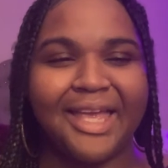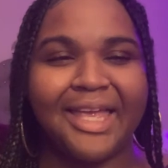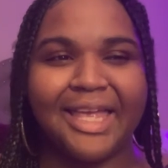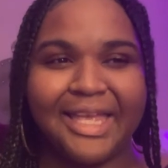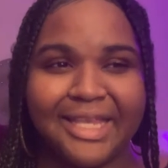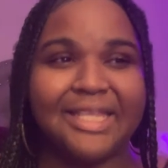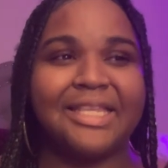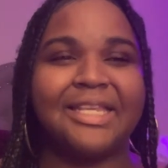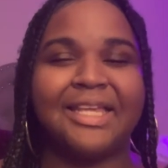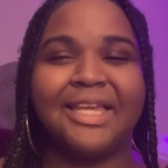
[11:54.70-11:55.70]

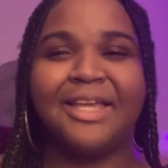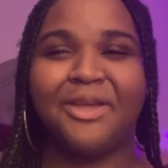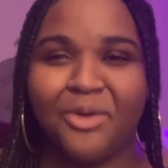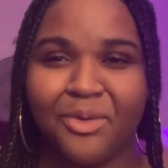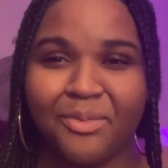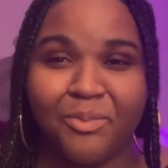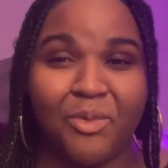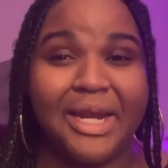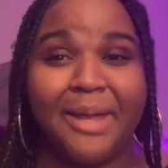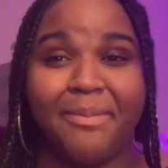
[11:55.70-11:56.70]
in
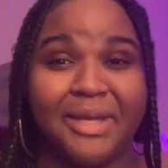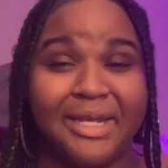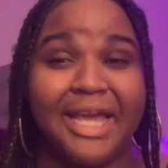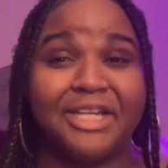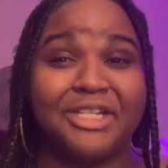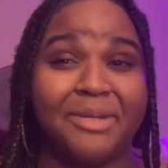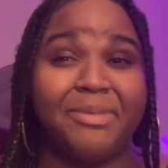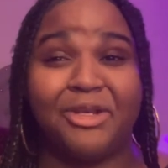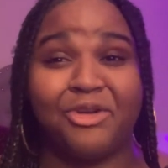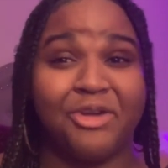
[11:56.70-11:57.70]
what I've actually
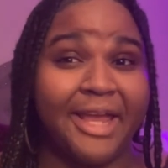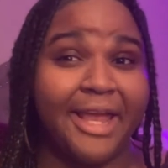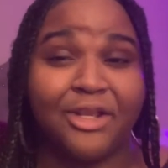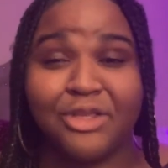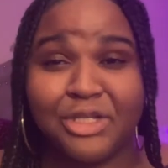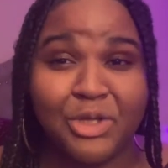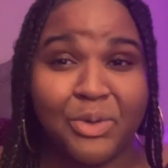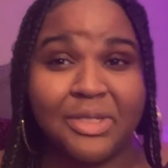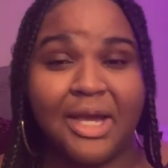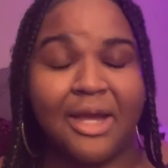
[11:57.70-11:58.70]
been creating this
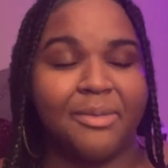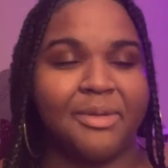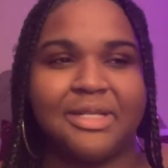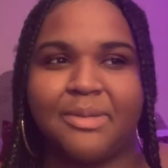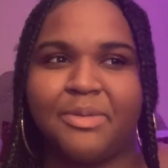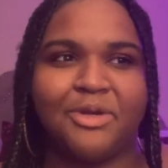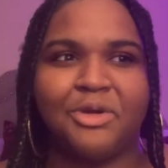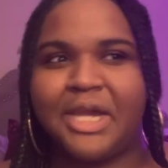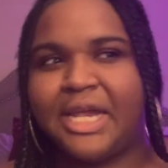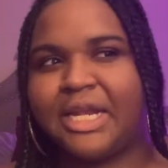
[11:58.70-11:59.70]
whole time, because I've been
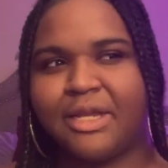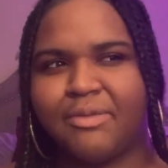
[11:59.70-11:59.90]
creating him